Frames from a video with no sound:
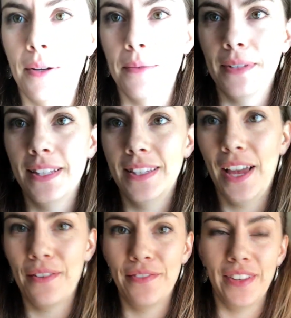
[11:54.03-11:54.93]
I'm going to see
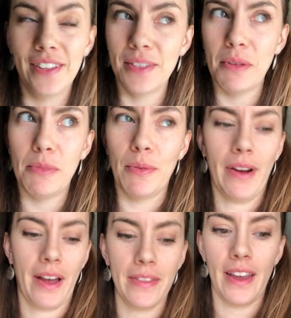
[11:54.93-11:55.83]
how it feels maybe
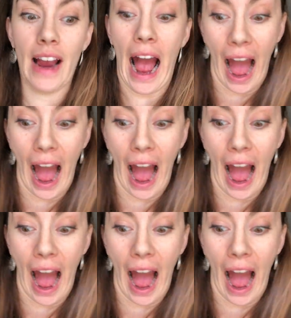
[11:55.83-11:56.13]
work out there.